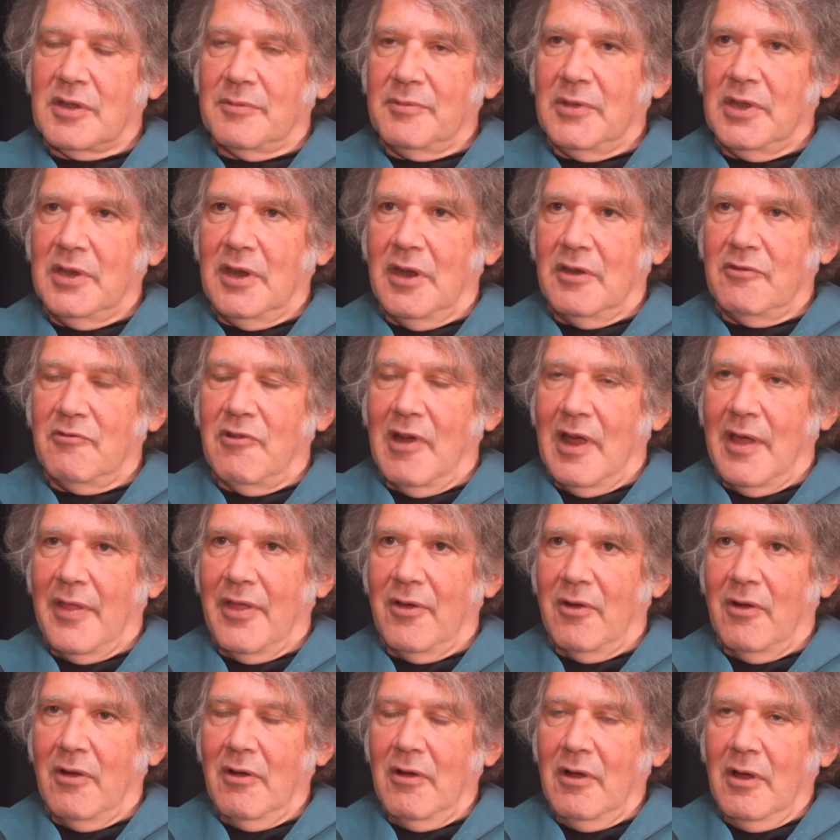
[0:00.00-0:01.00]
I mean, I'd
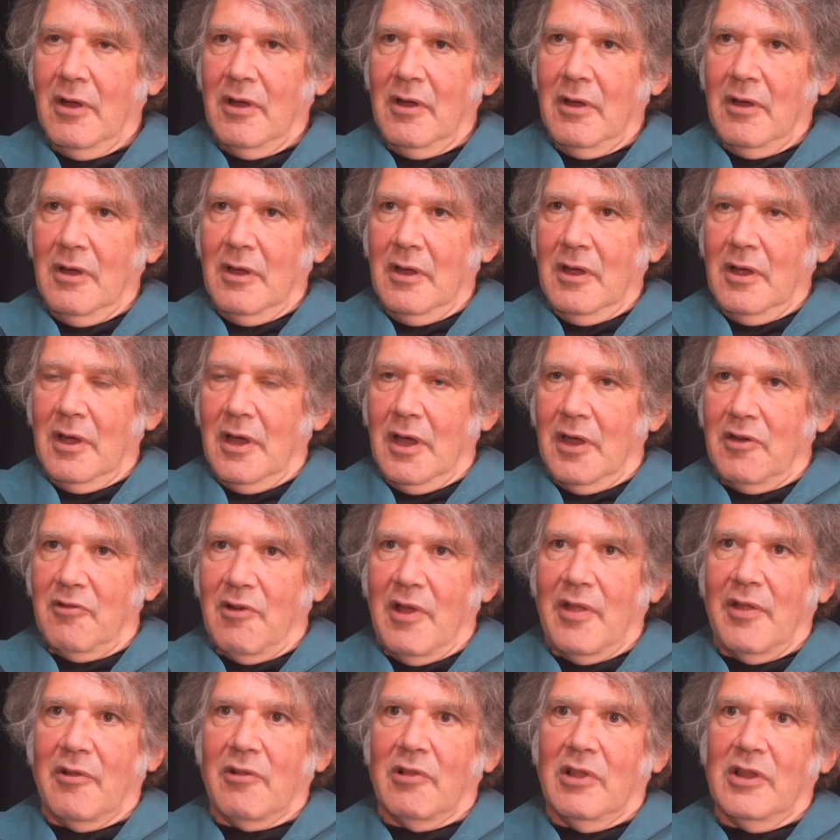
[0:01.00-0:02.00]
rather, I'd
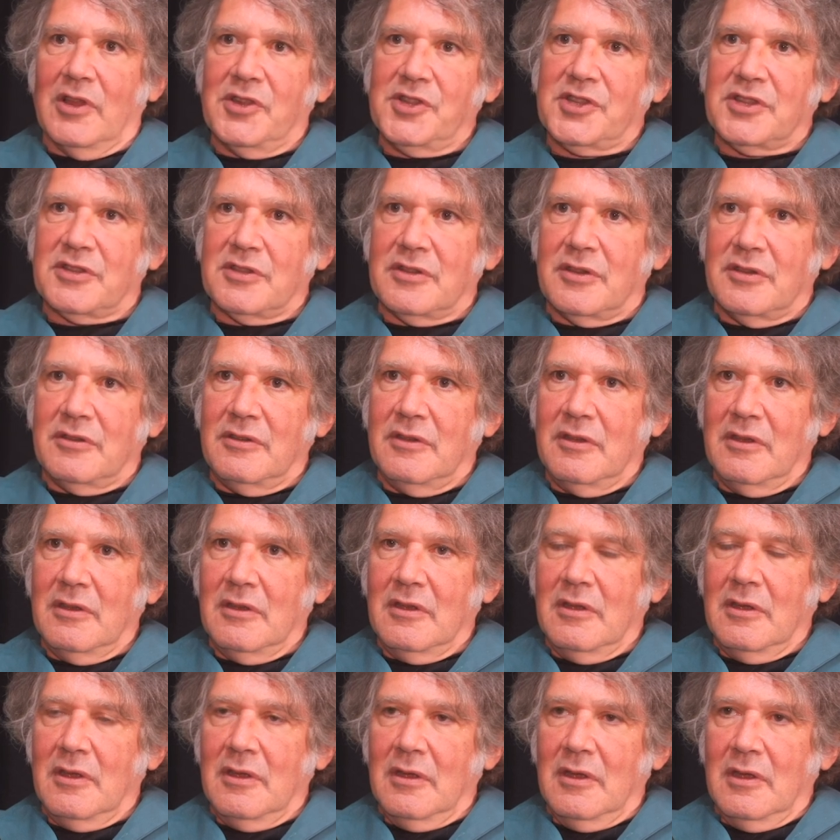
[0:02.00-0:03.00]
rather listen,
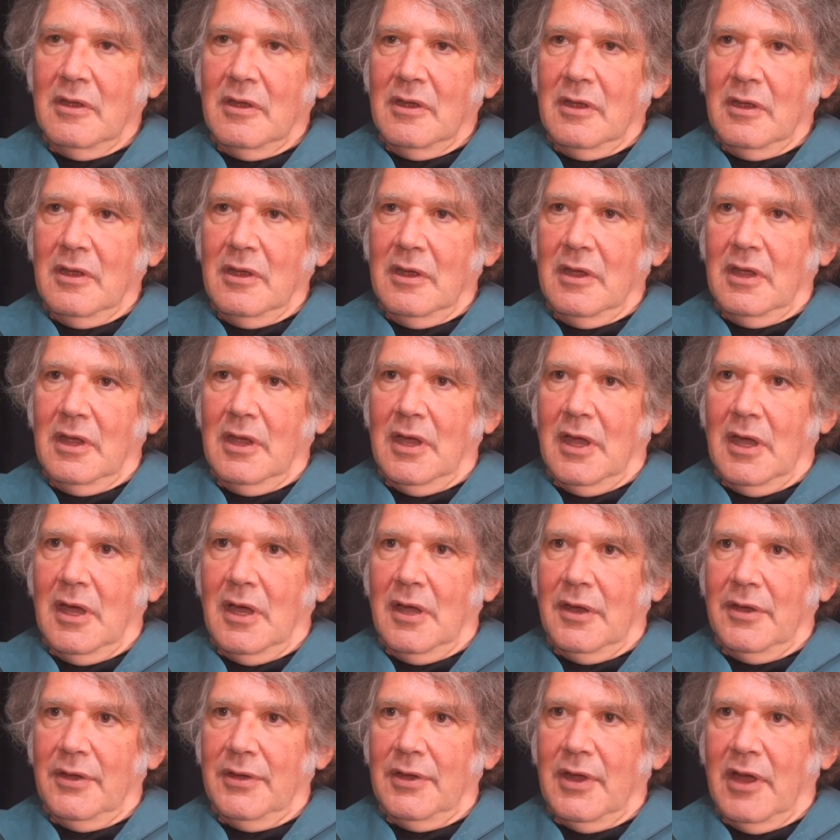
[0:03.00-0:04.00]

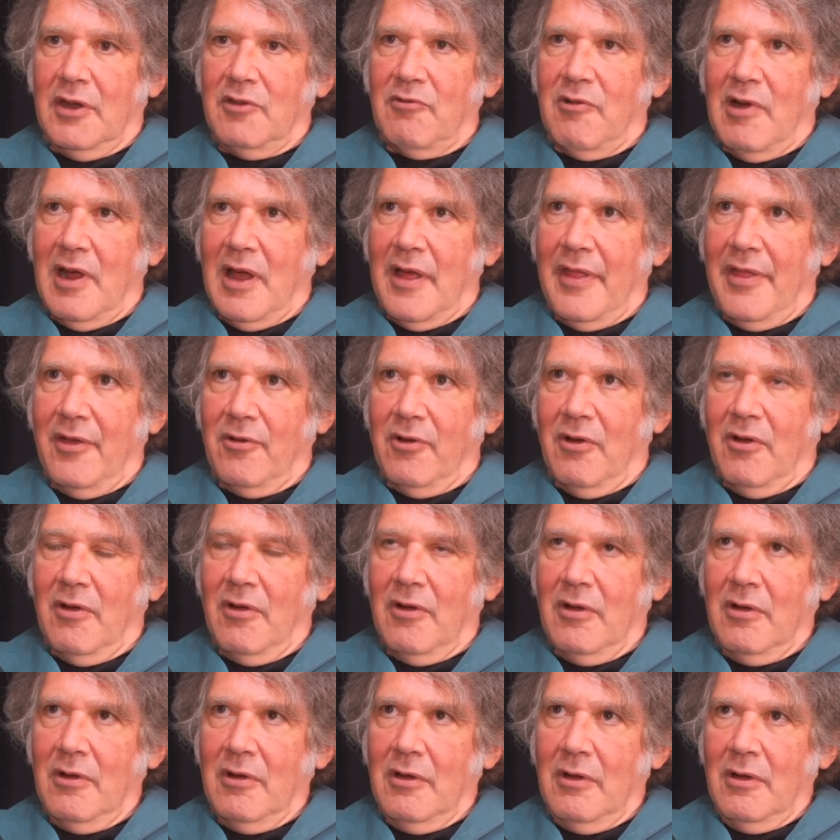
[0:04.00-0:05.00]
and I'd
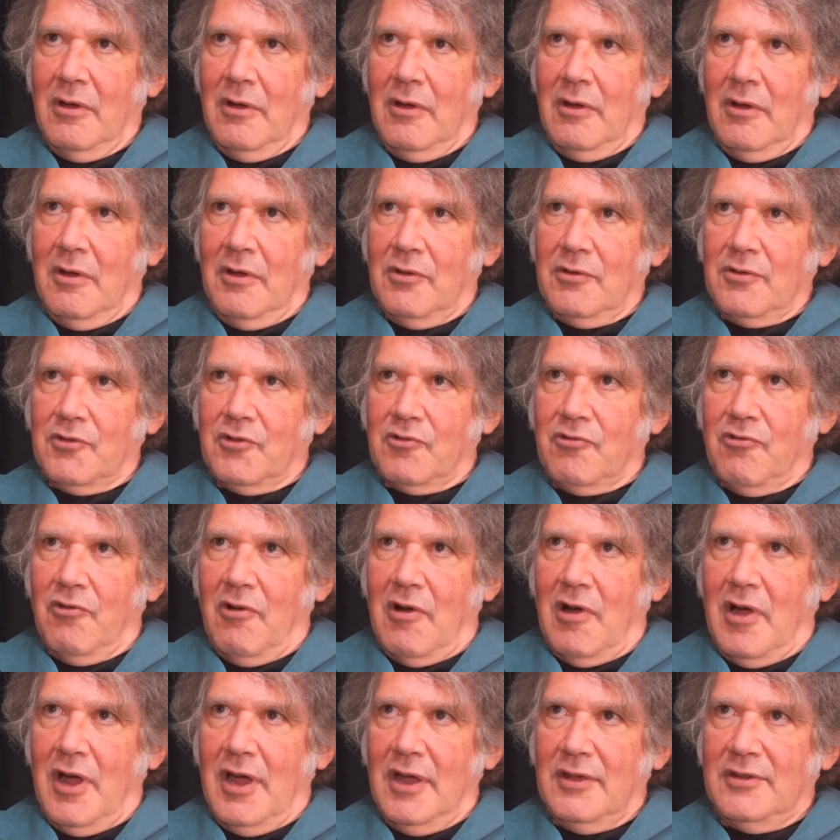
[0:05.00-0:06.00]
rather
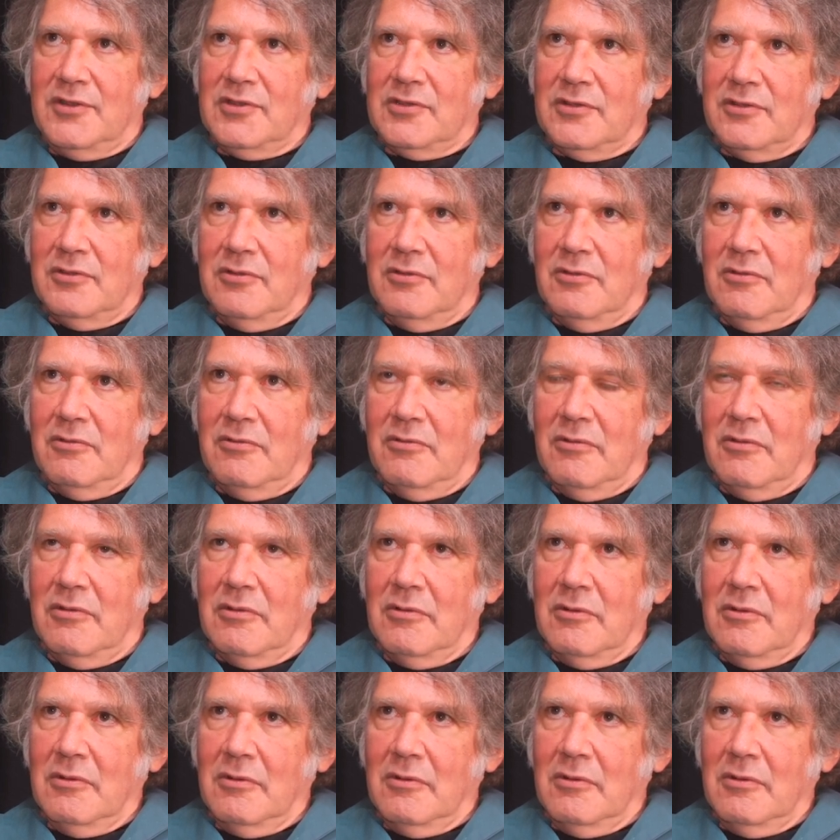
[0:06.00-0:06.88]
try to,